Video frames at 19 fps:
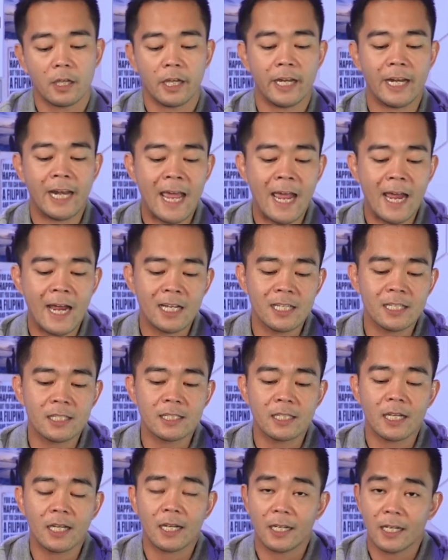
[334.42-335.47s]
It has
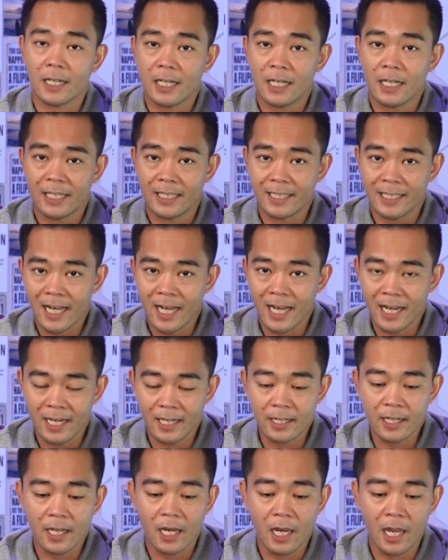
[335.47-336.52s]

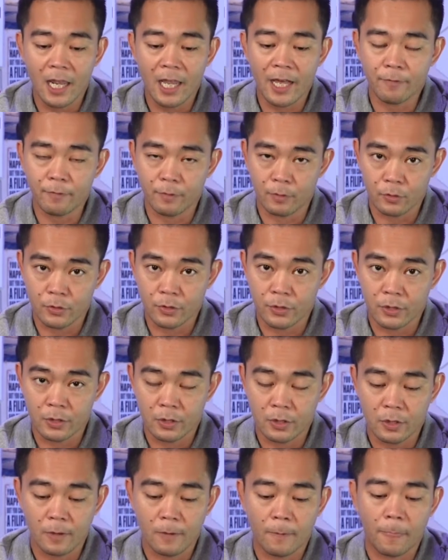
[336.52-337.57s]
9 levels
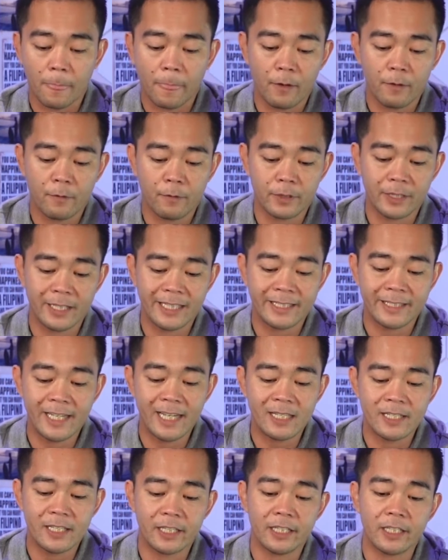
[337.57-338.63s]
for the
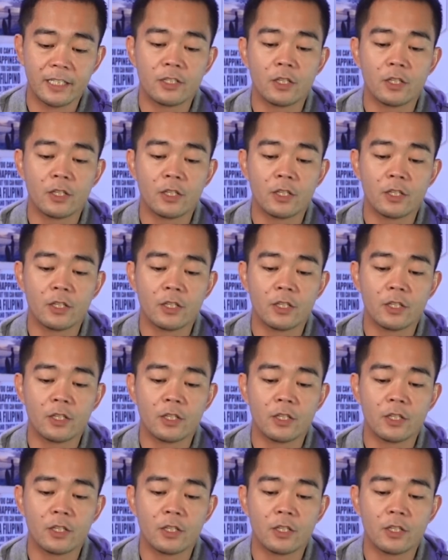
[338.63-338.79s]
intensity.